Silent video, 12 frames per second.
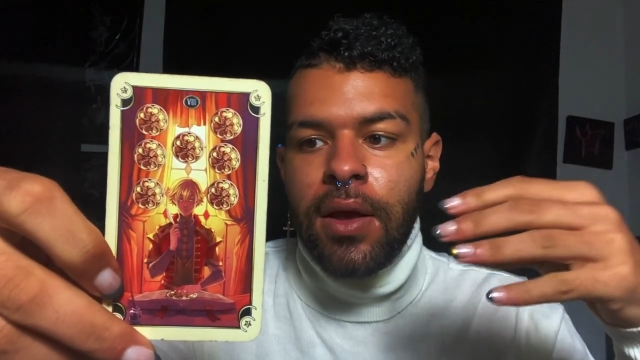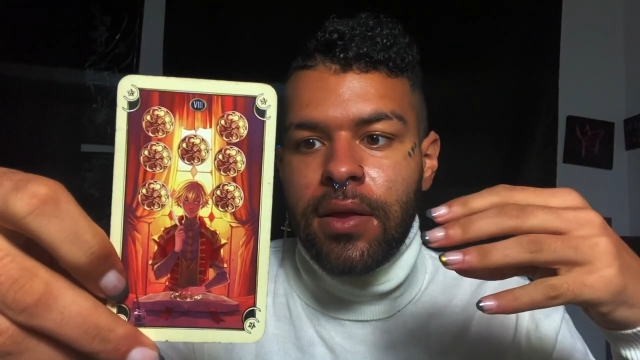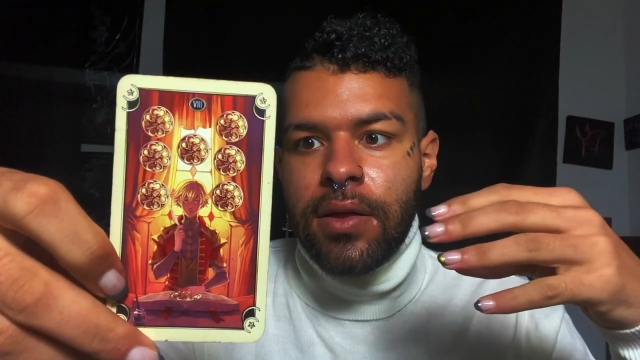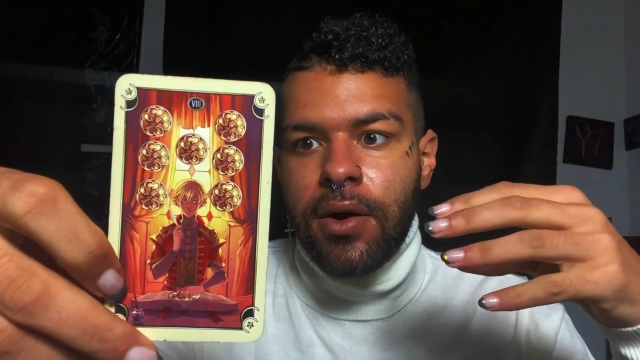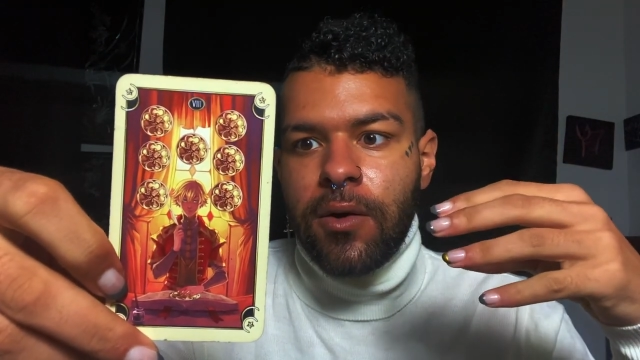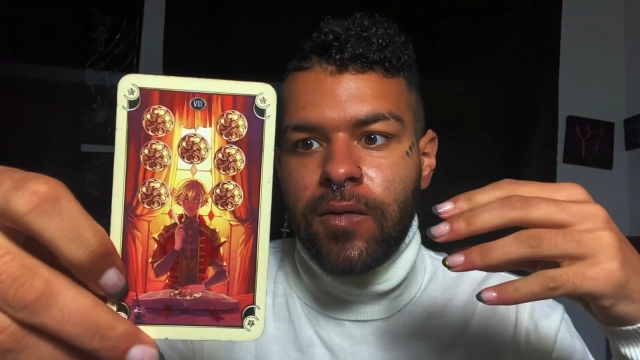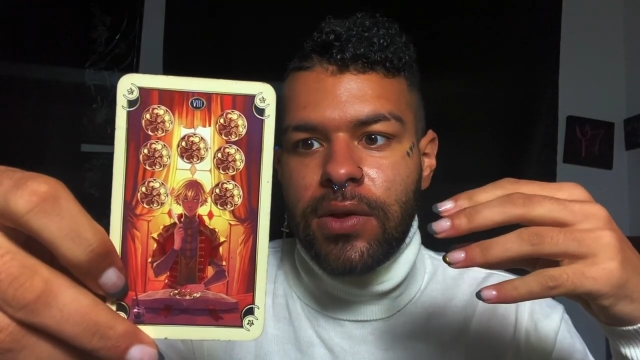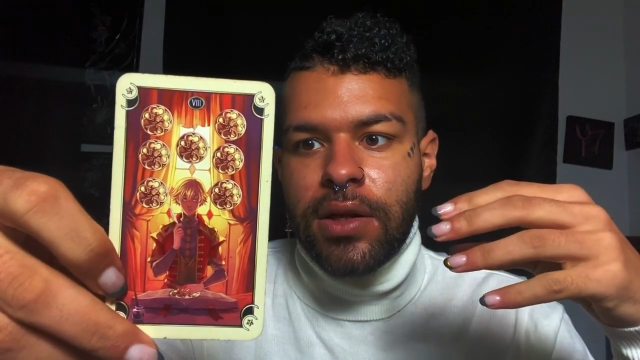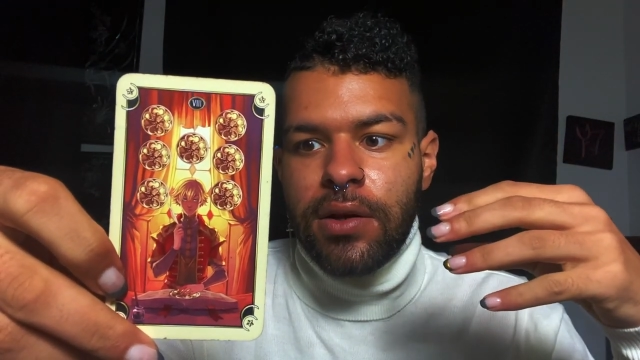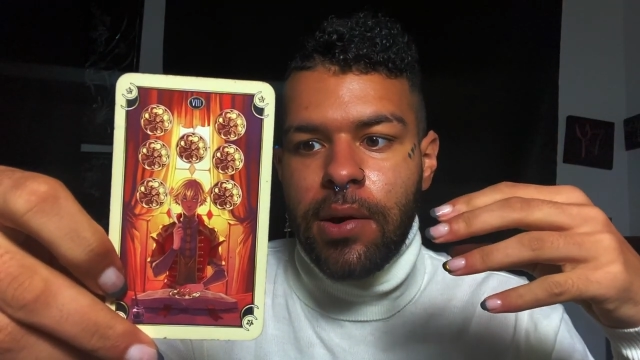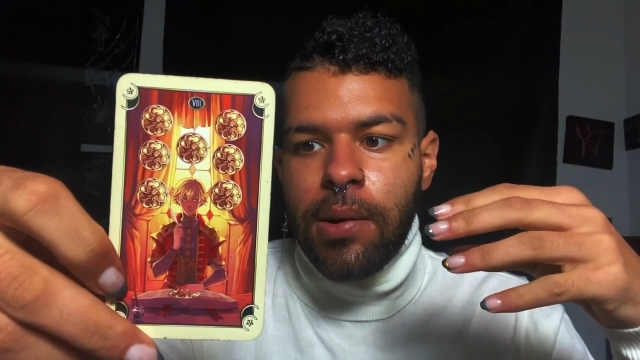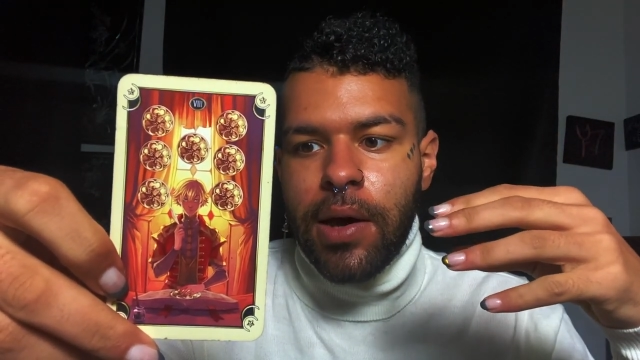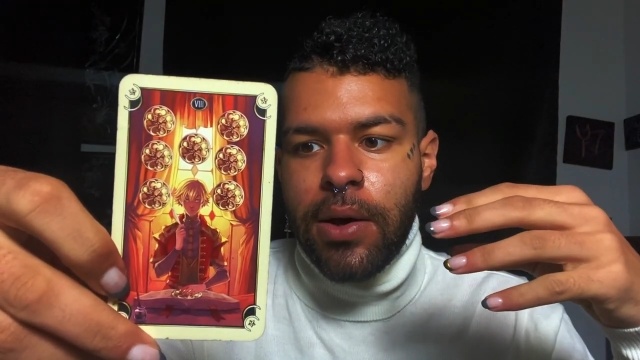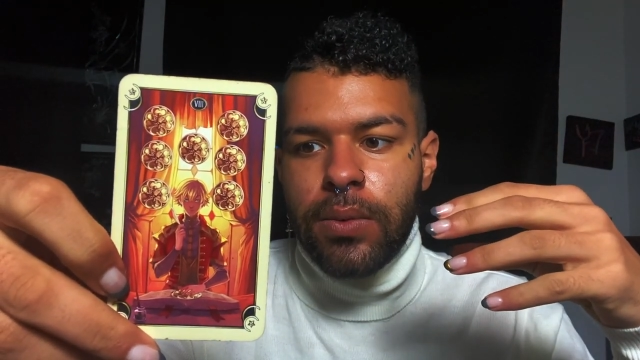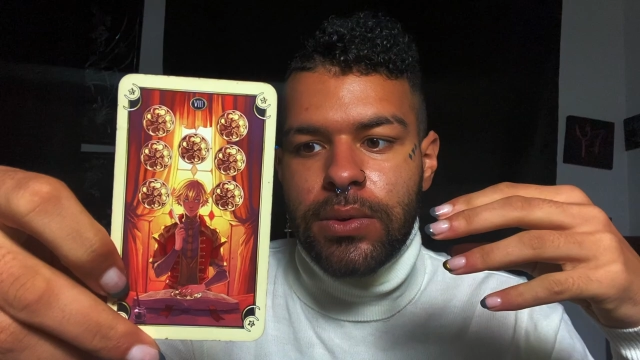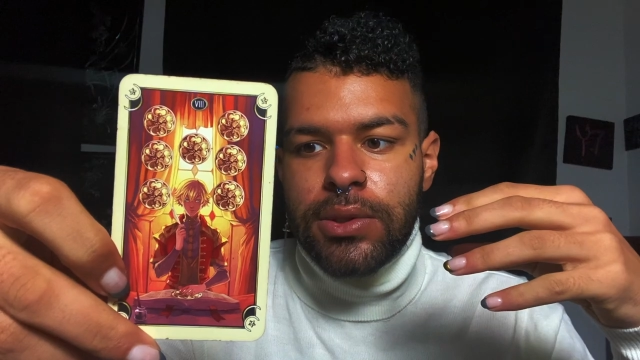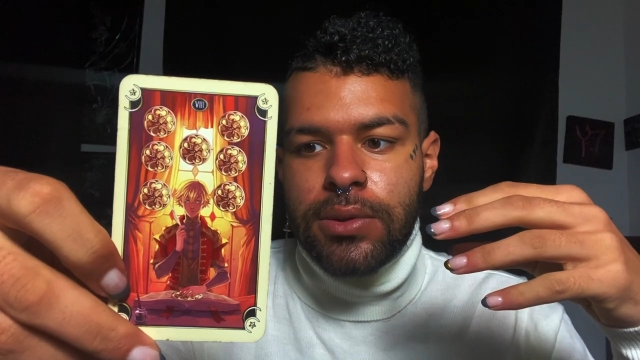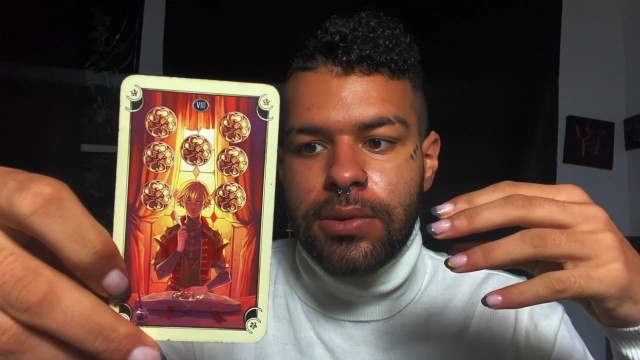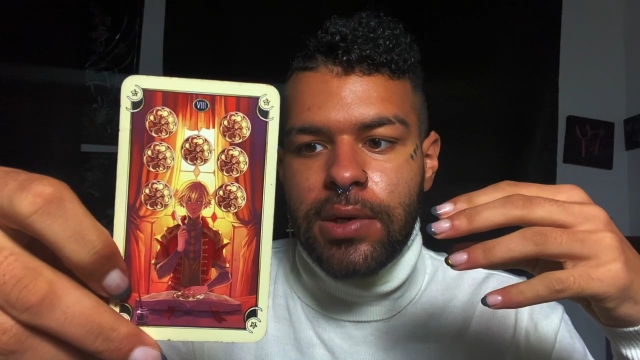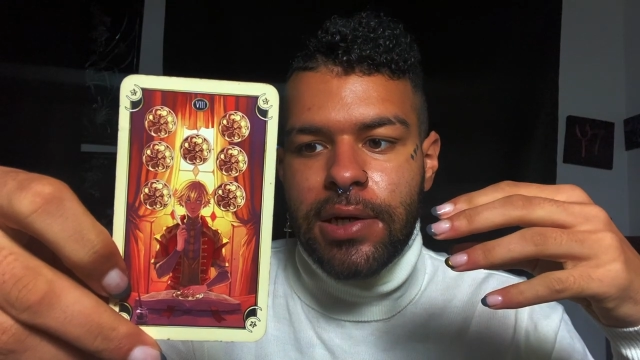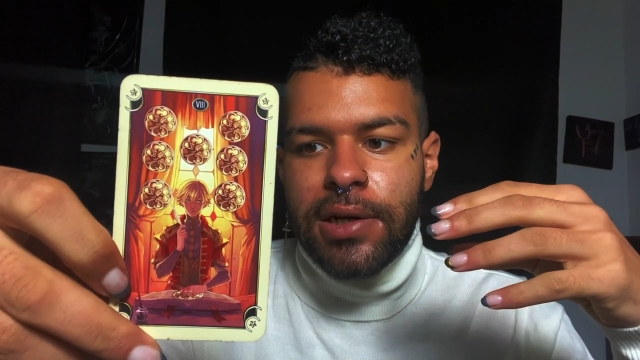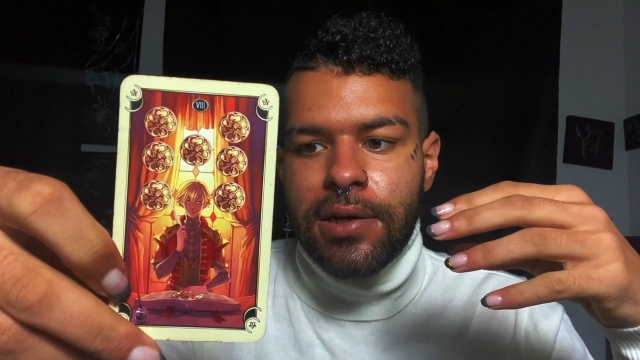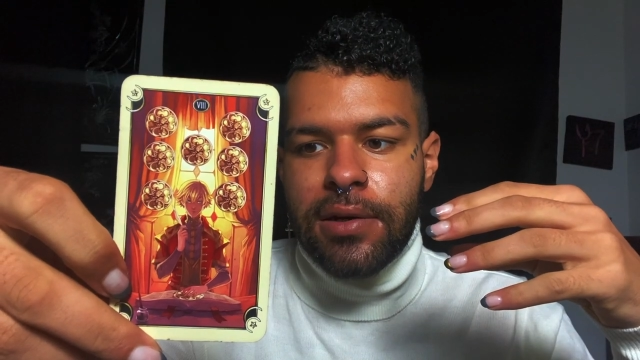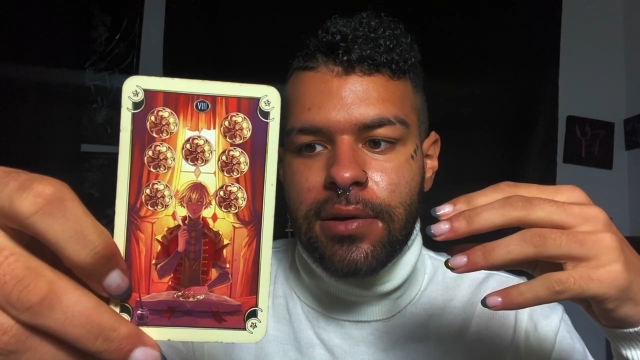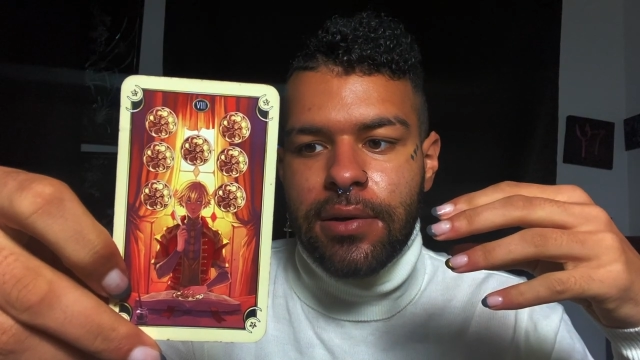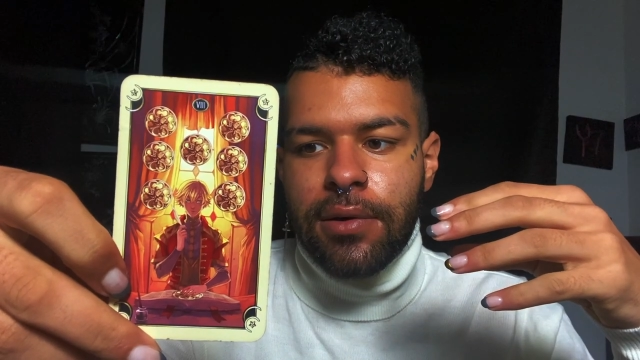They don't really know how to uh,